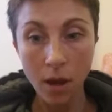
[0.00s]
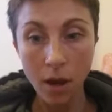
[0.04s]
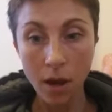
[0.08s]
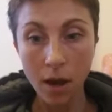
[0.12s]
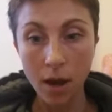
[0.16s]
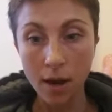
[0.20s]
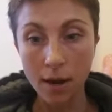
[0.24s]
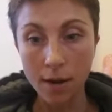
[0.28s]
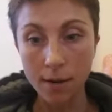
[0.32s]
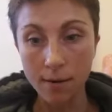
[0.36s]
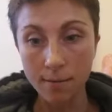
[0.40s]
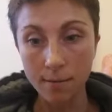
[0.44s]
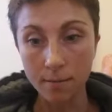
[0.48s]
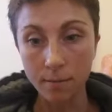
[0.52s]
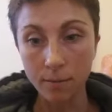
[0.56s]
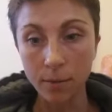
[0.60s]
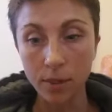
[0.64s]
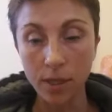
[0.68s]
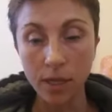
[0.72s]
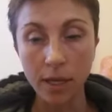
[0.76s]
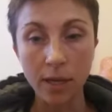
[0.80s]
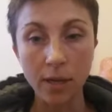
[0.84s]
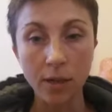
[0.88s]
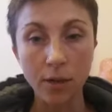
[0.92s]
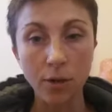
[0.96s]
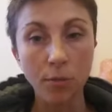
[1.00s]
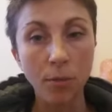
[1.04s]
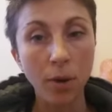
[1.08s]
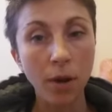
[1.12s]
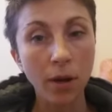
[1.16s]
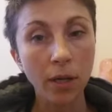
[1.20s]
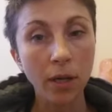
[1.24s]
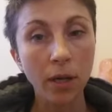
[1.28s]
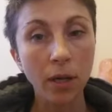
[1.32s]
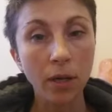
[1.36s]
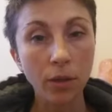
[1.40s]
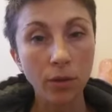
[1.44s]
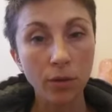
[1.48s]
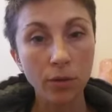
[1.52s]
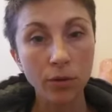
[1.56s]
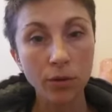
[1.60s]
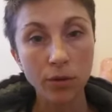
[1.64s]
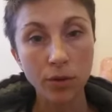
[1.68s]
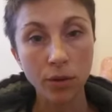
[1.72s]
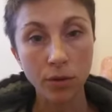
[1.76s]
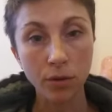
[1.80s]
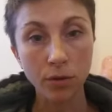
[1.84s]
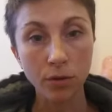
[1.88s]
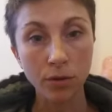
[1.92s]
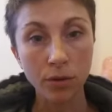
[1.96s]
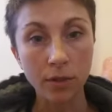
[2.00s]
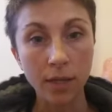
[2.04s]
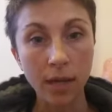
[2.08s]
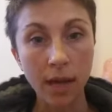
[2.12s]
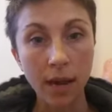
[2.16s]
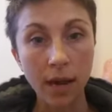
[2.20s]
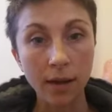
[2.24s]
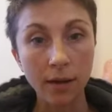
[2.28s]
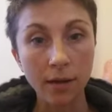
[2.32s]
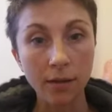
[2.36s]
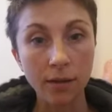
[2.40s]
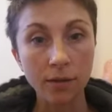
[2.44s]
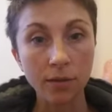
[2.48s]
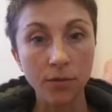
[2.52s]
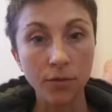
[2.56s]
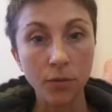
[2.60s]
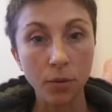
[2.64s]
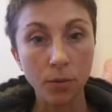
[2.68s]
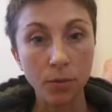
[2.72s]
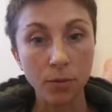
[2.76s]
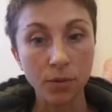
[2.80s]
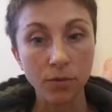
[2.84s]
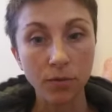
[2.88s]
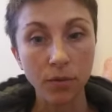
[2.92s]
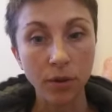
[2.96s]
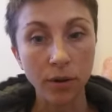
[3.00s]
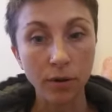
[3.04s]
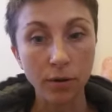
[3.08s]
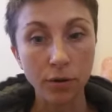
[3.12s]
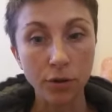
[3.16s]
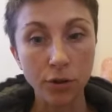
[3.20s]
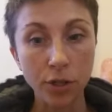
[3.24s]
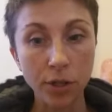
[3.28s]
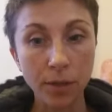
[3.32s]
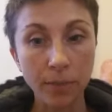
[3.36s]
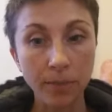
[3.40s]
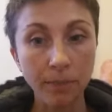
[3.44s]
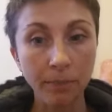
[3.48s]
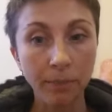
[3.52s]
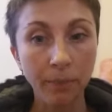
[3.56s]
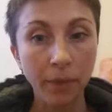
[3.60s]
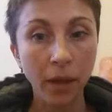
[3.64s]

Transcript: And your body can use those as forms of energy.